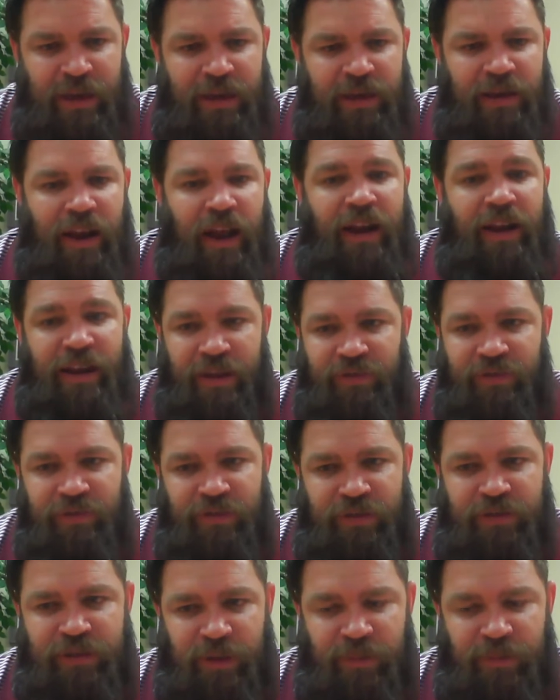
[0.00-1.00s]
not if
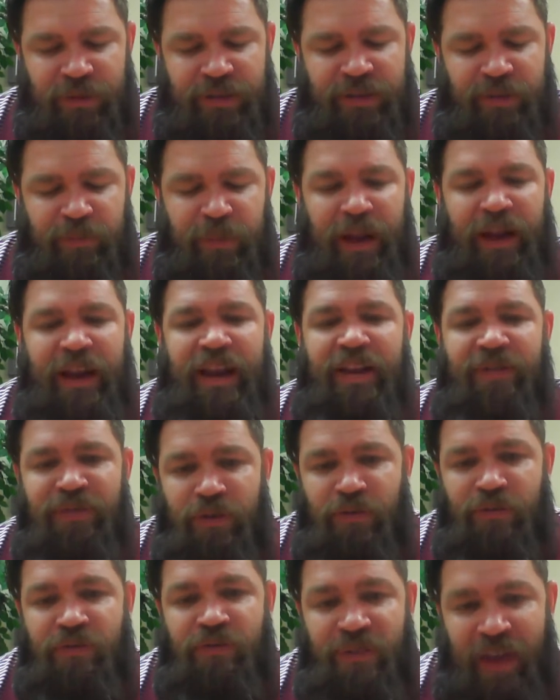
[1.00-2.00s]
for some reason, but if
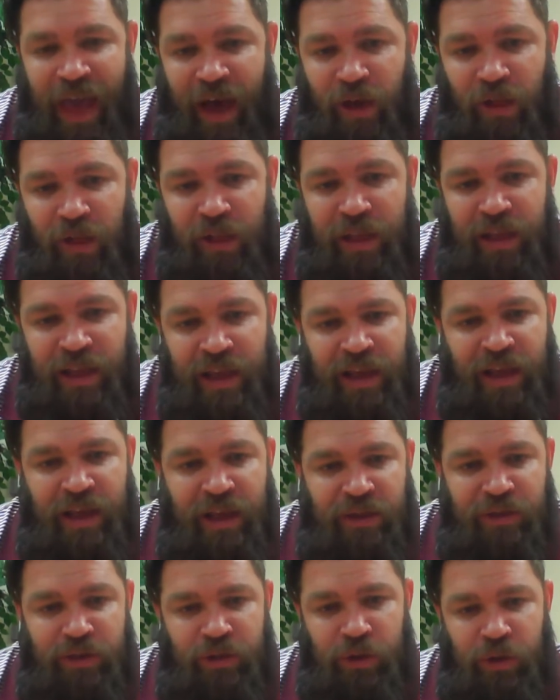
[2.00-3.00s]
you fail
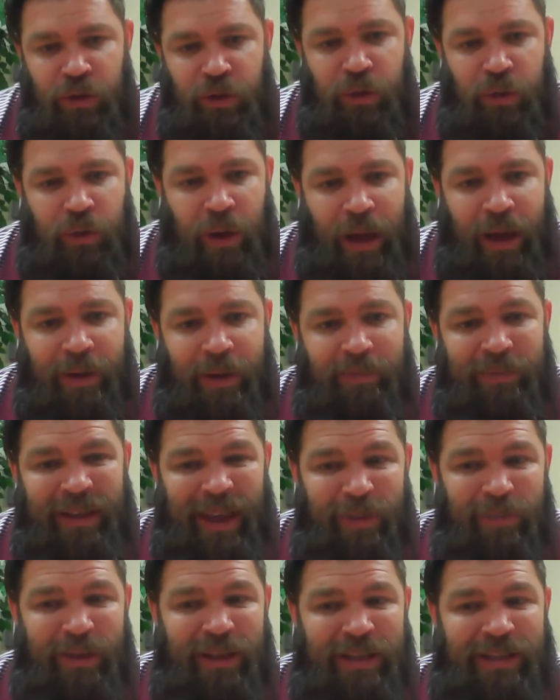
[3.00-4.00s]
to
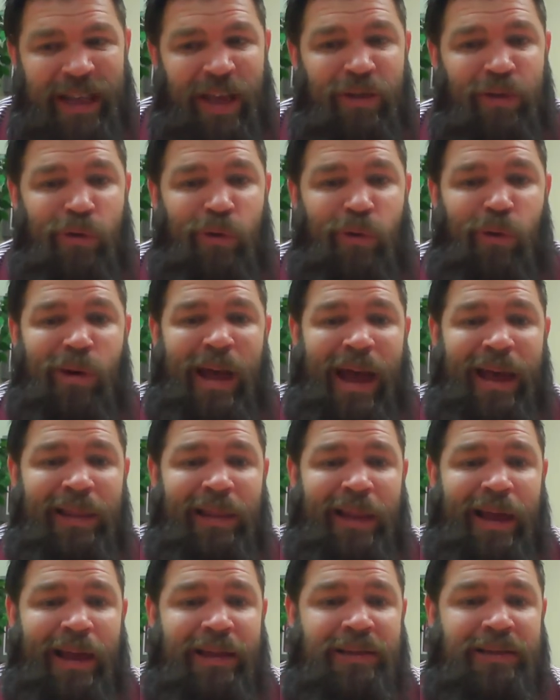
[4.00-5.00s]
keep these ethical
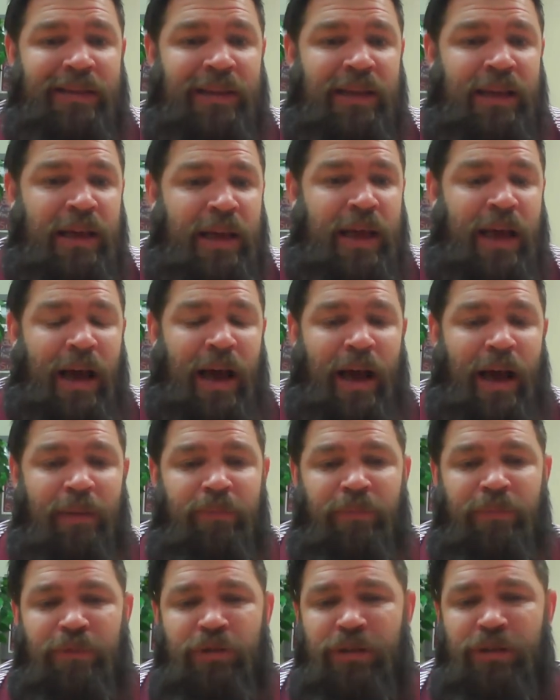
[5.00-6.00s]
guidelines,
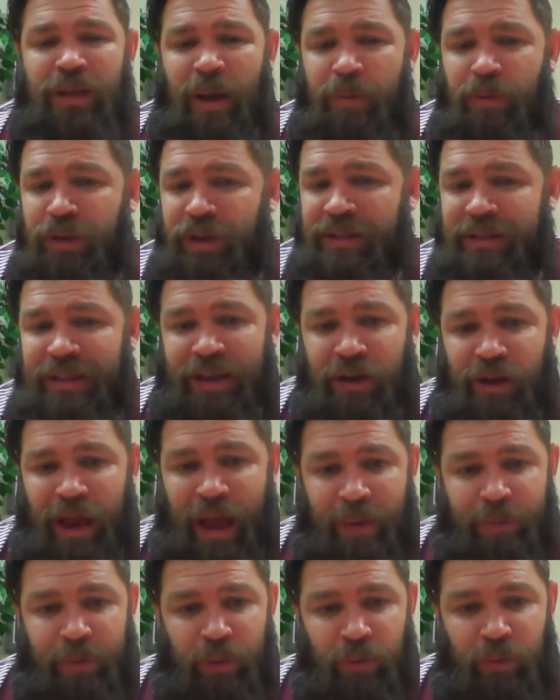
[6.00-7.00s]
there's a couple things that could
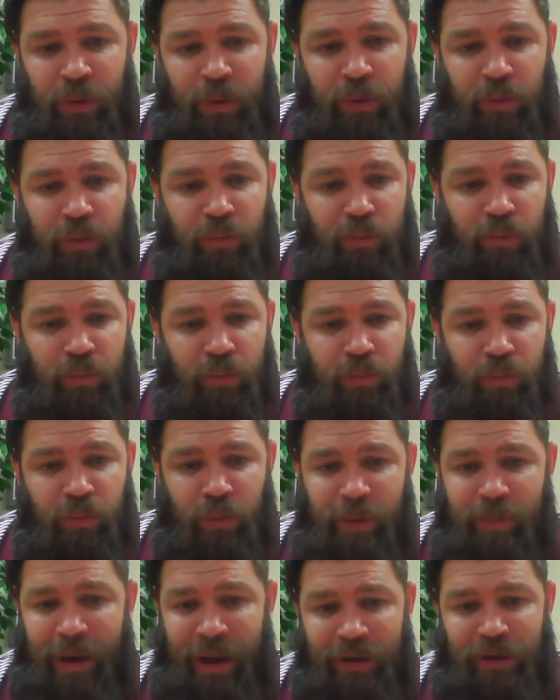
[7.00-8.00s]
happen.
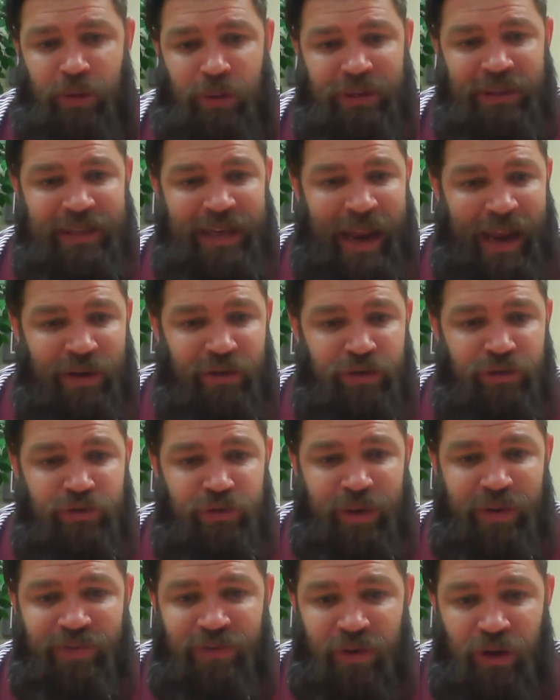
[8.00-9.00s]
We might do a standards
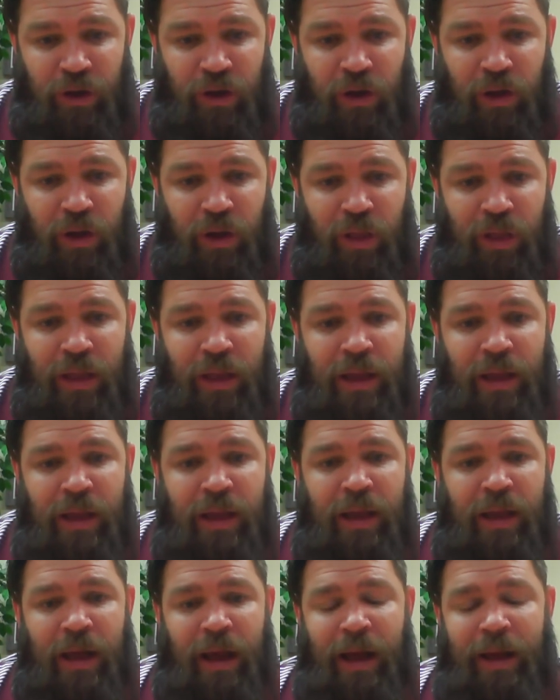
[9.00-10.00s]
referral
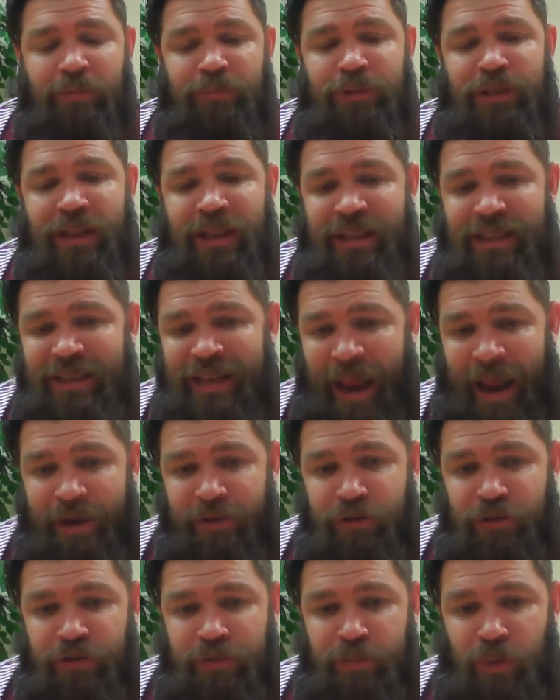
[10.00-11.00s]
to the
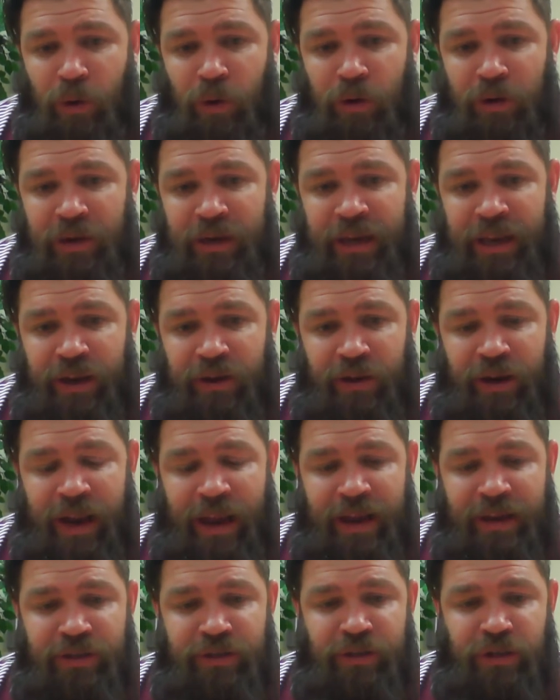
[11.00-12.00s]
standards board here at
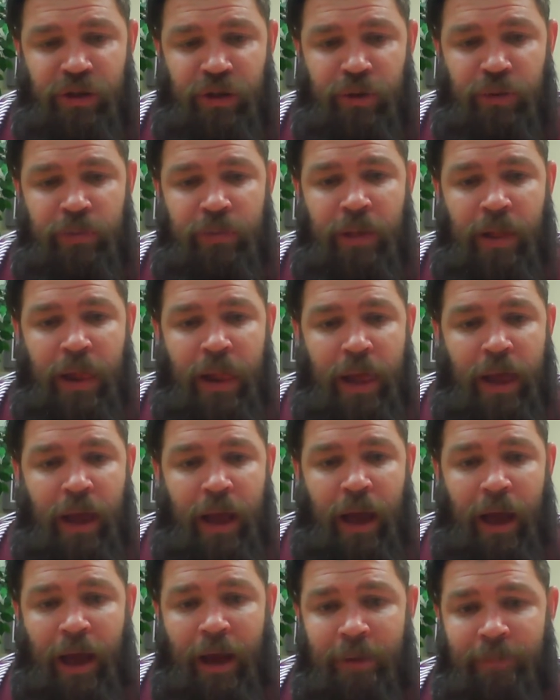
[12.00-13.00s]
ASU.
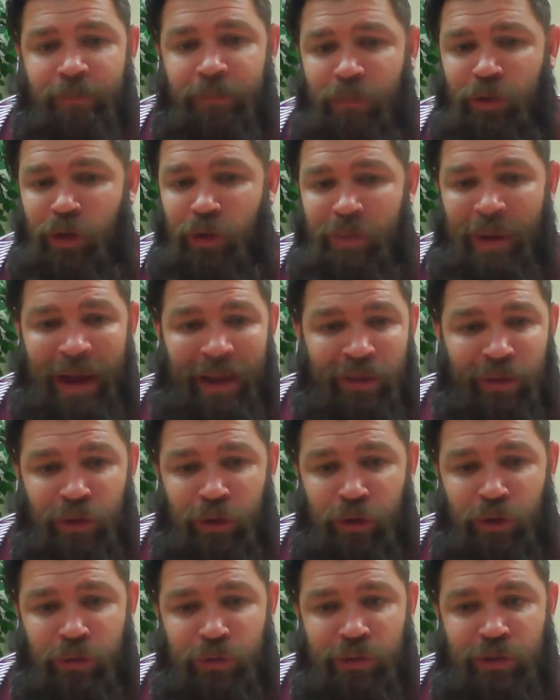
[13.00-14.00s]
You might
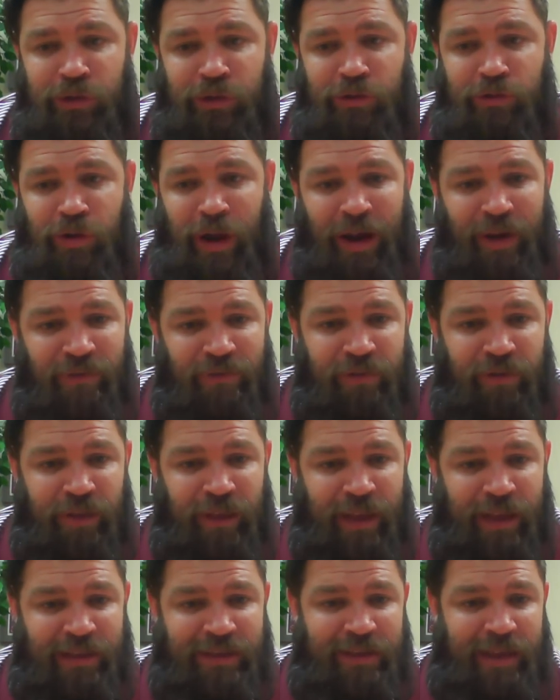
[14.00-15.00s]
lose credit for
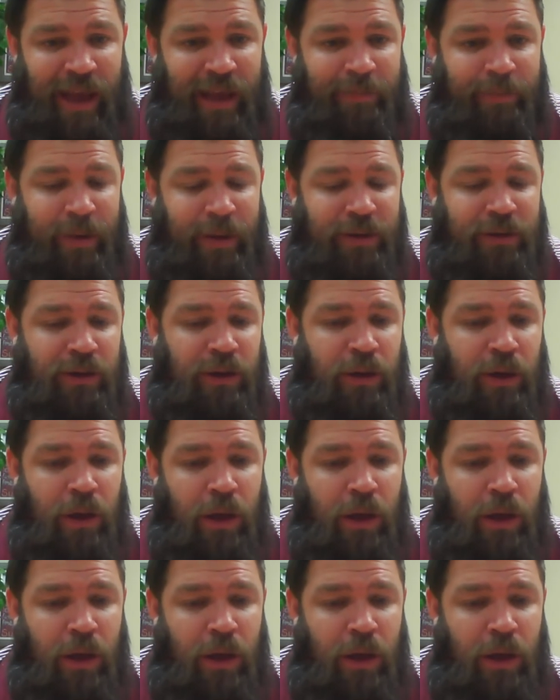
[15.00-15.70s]
the assignment.